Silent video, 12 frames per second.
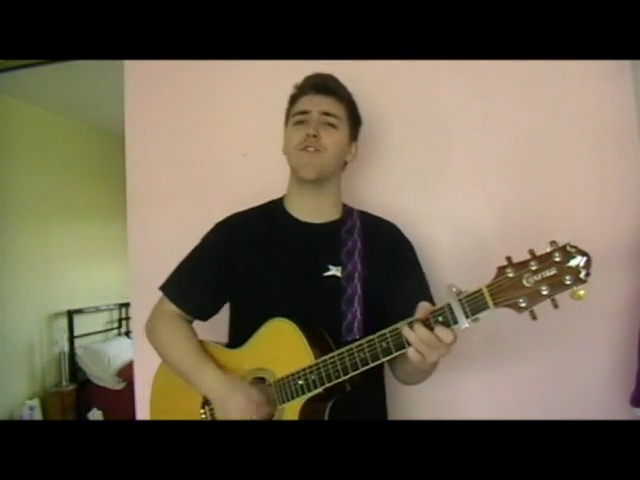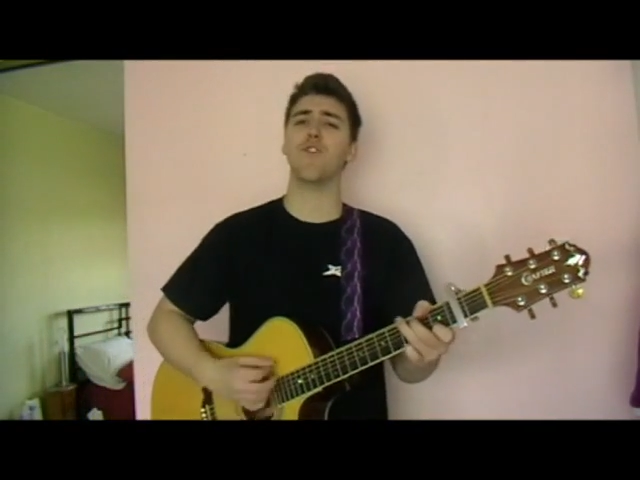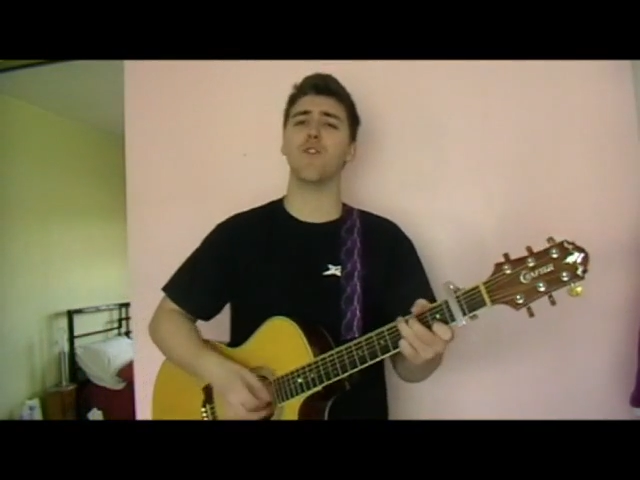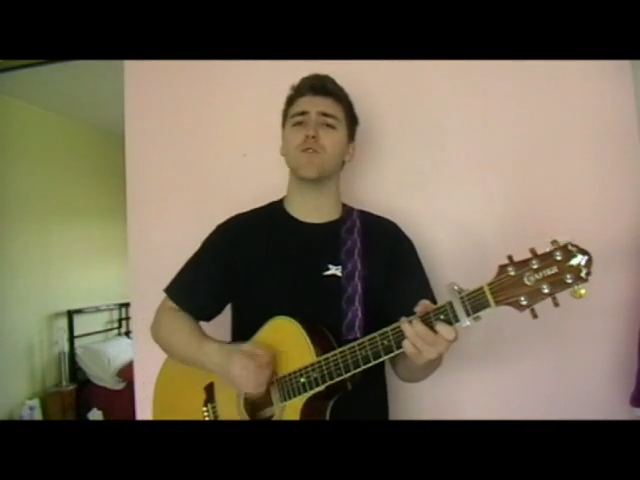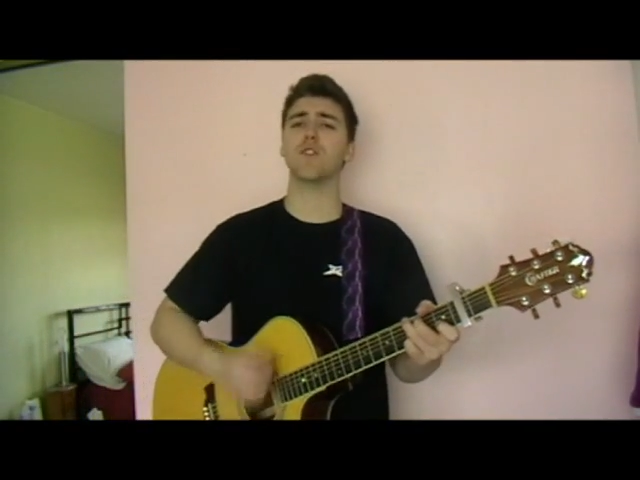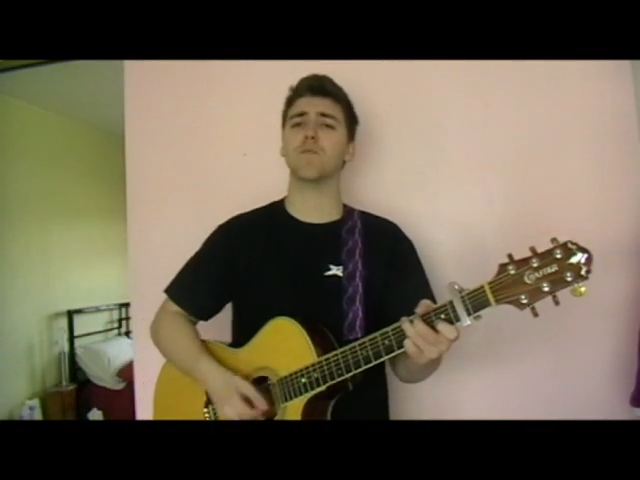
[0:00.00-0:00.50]

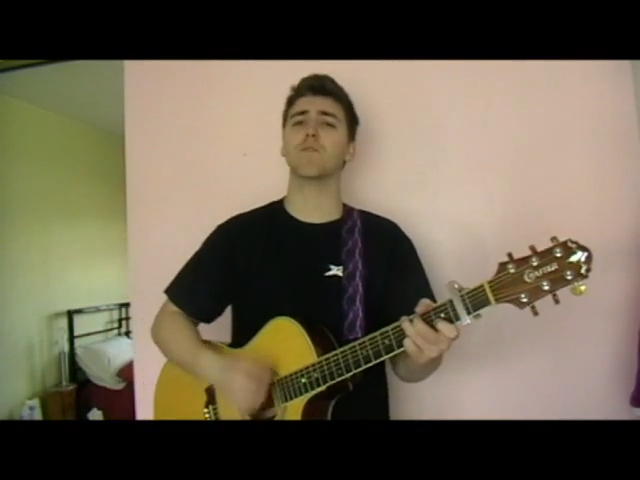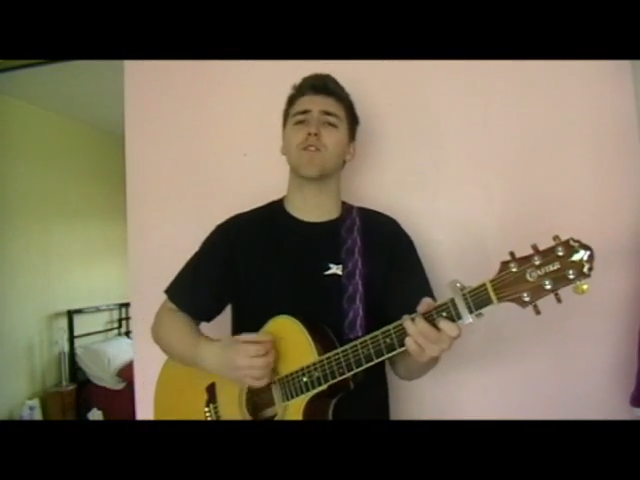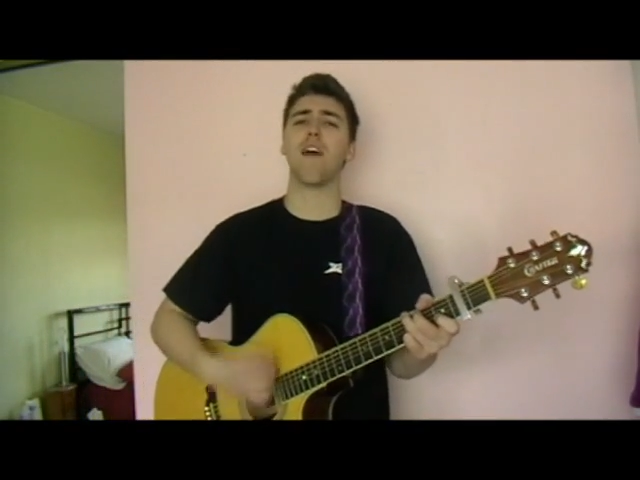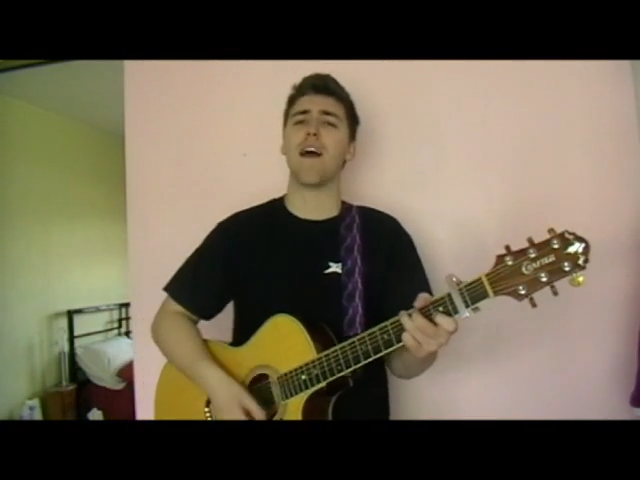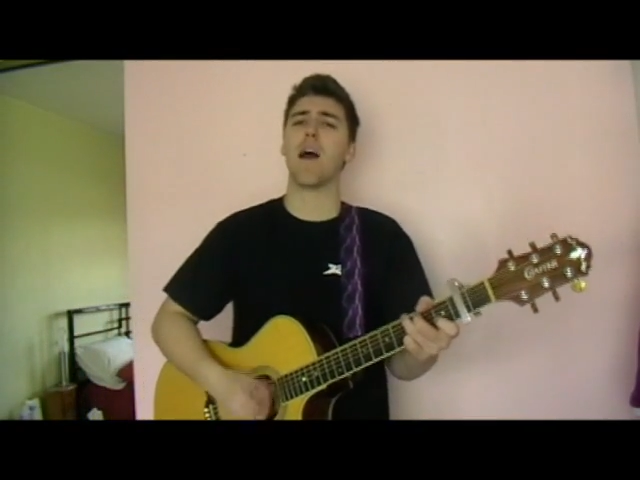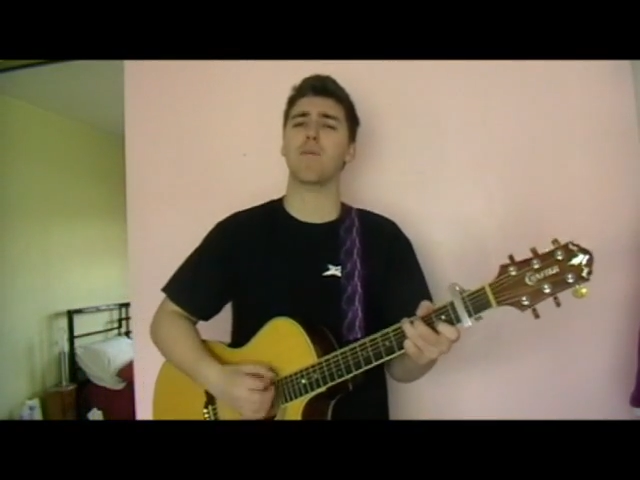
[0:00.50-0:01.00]
If you
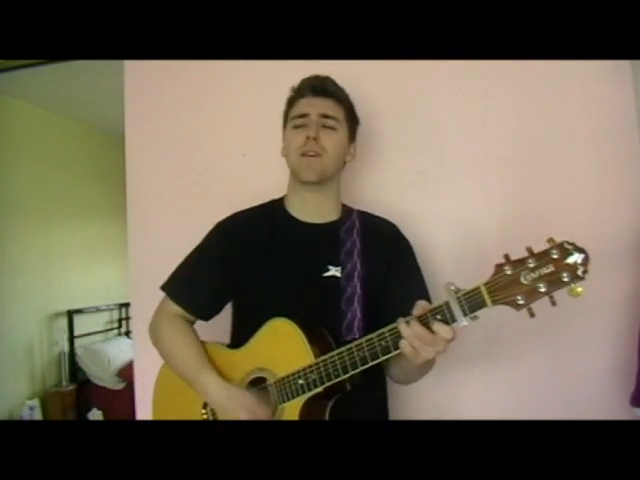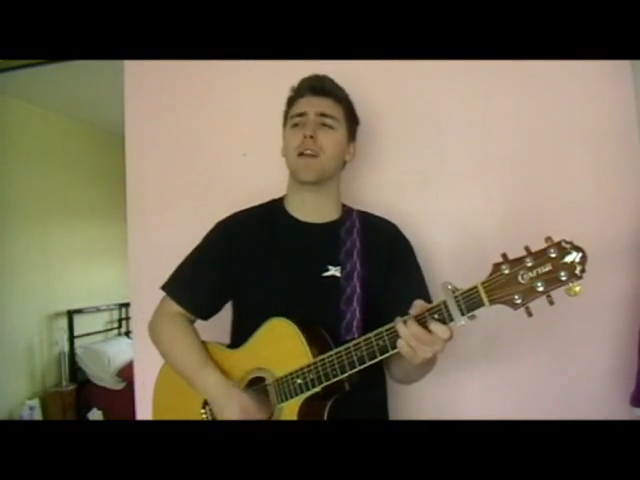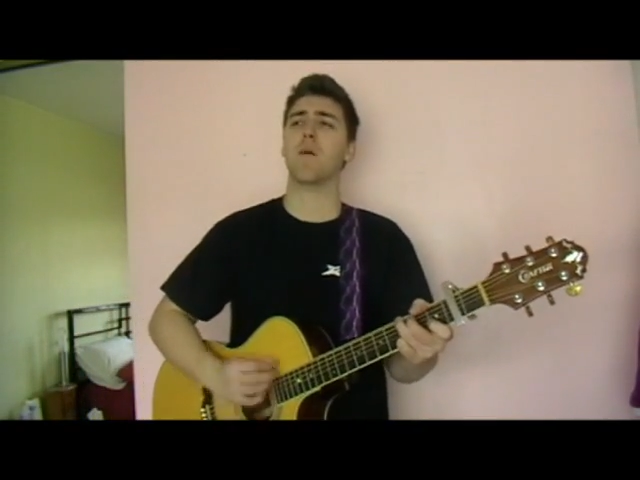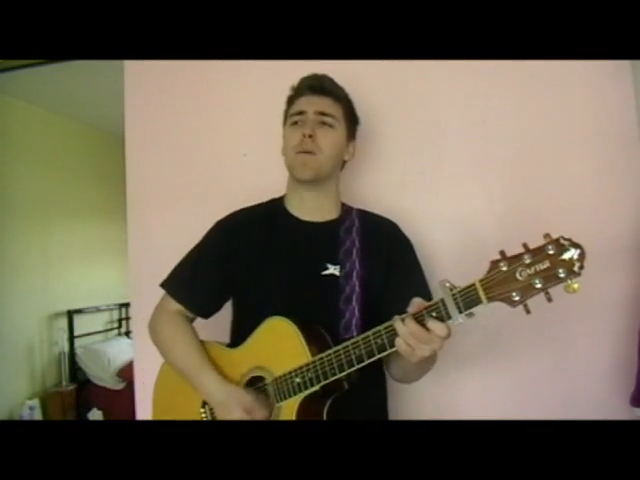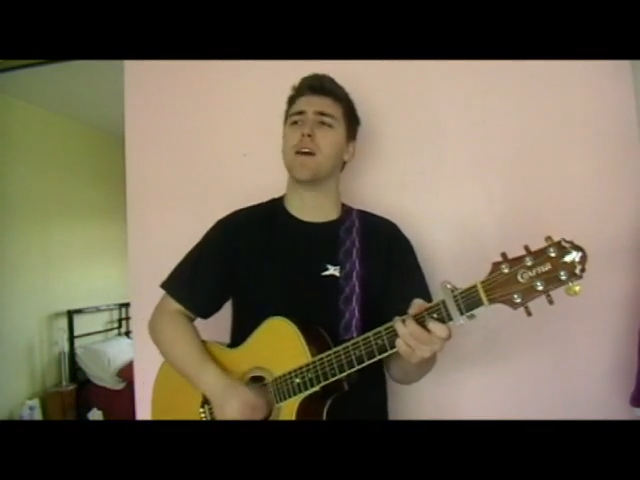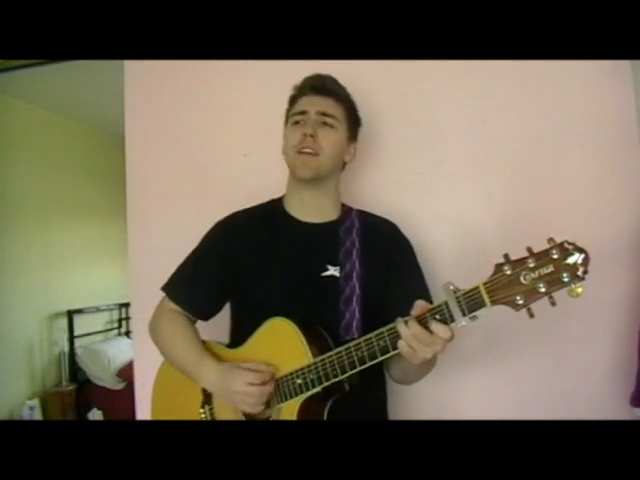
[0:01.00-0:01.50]
subscribe,
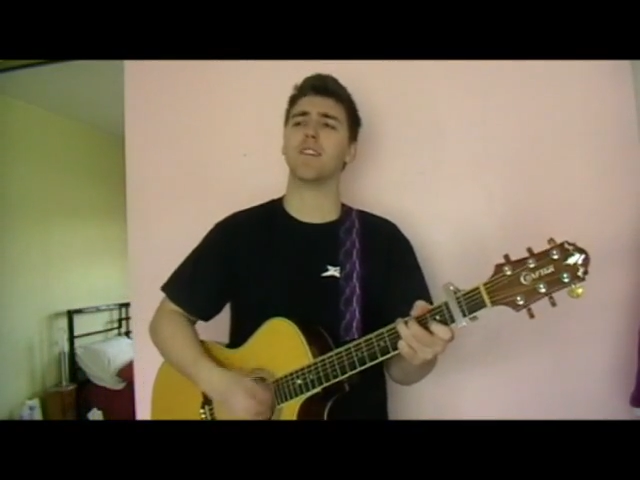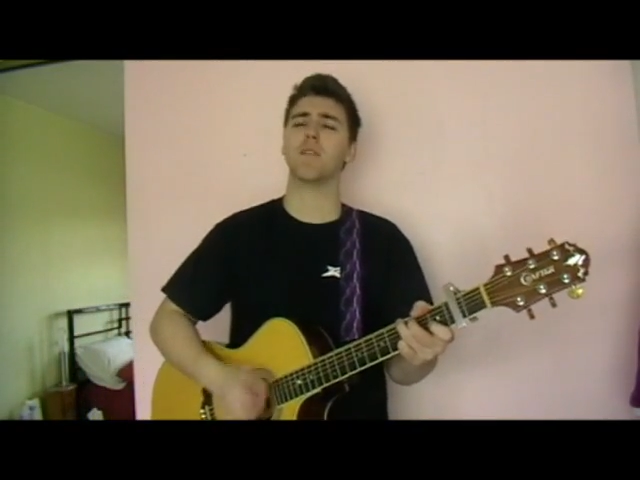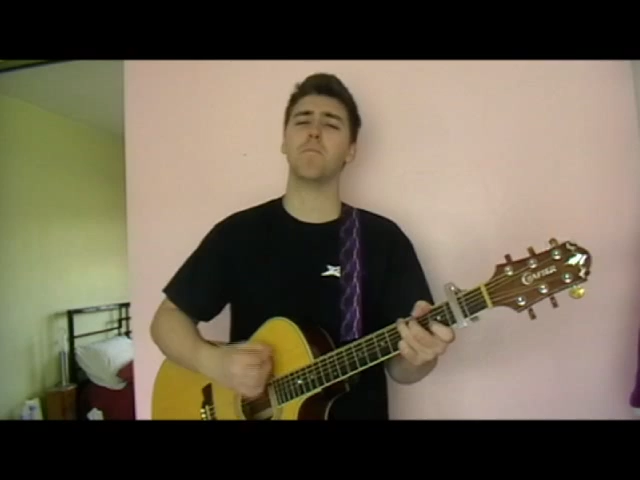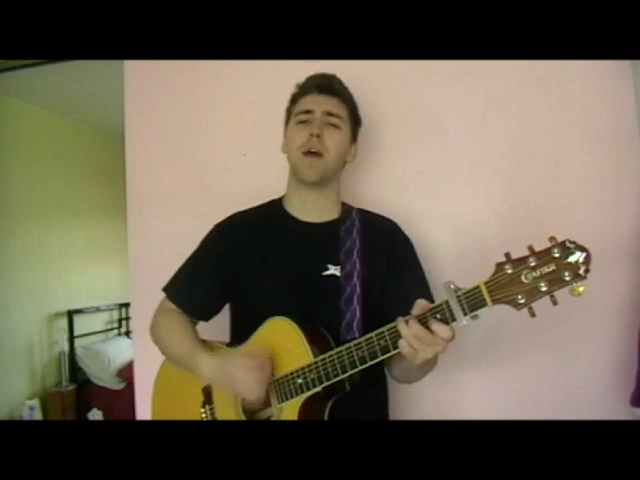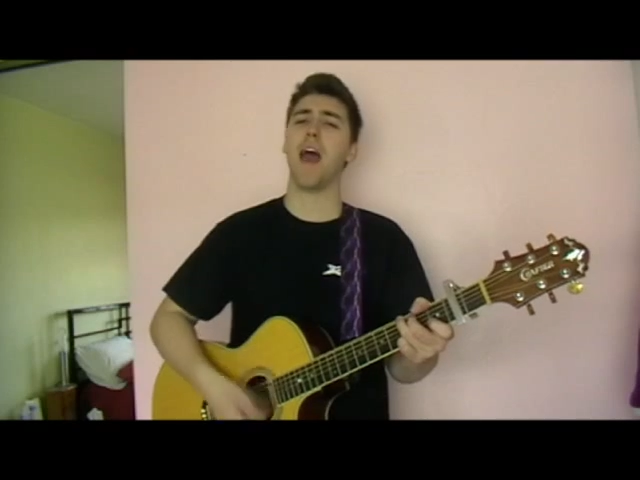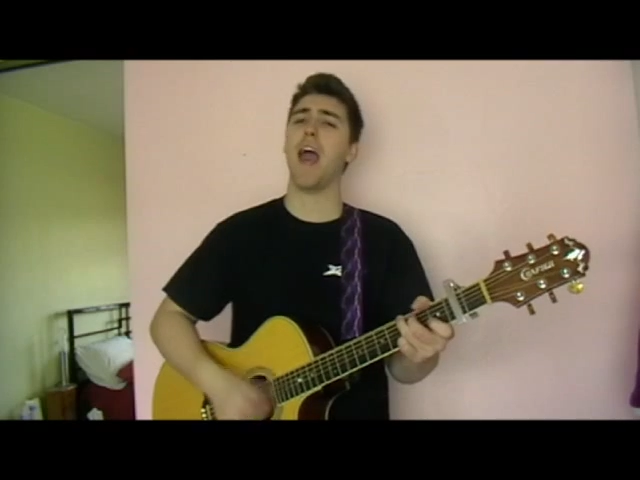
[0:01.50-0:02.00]
then I'll press
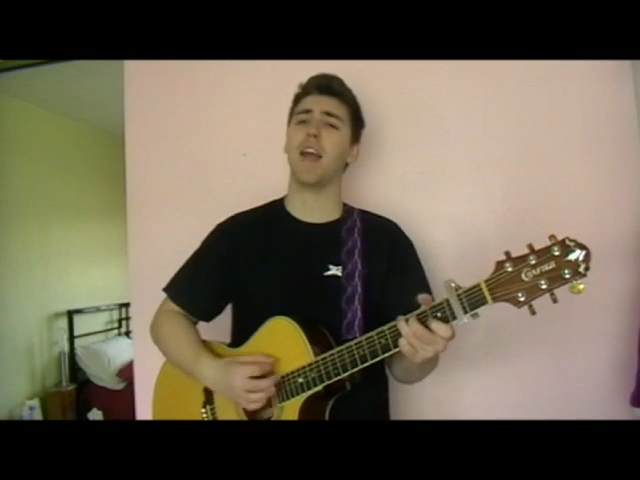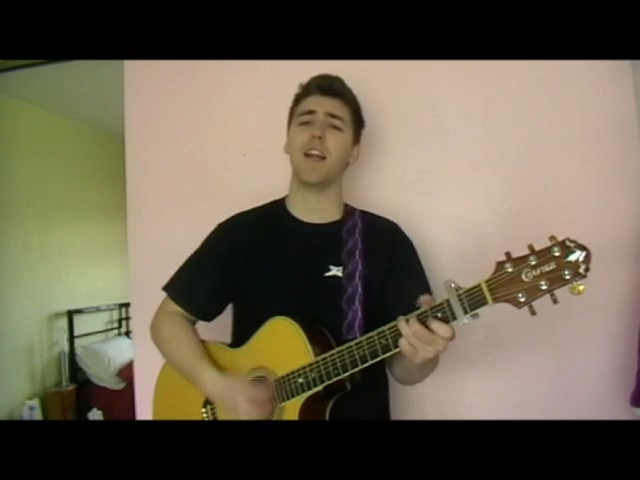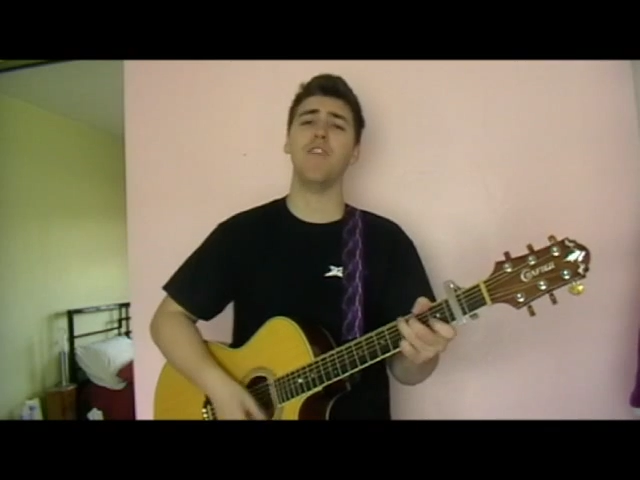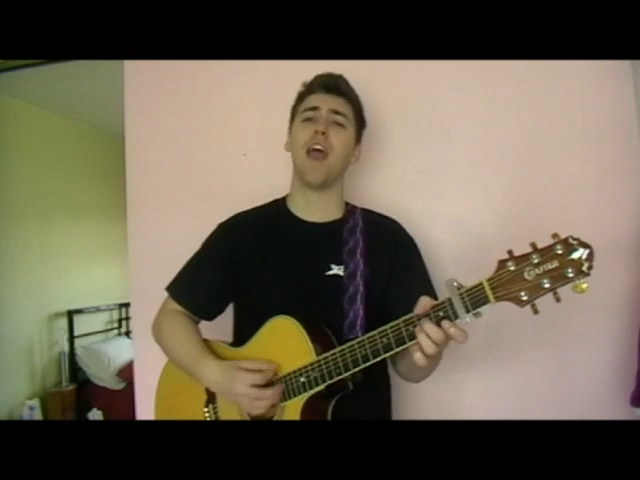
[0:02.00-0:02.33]
the mic.